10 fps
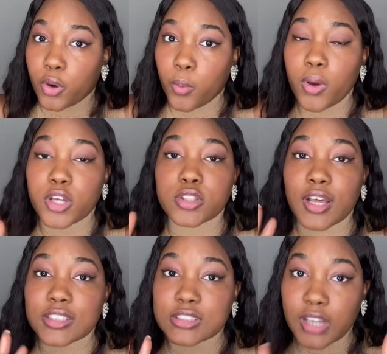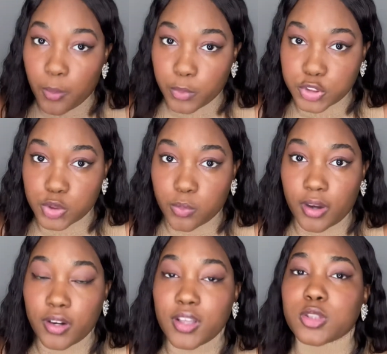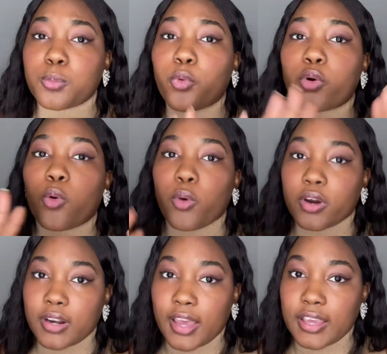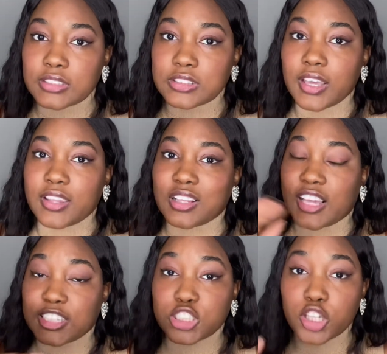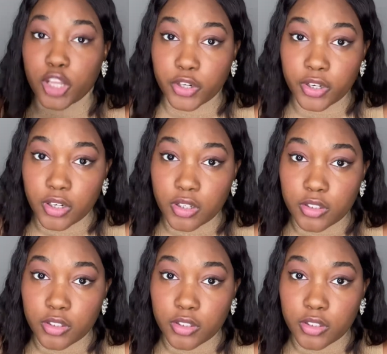that's not what you want. The more organized and the less clutter that you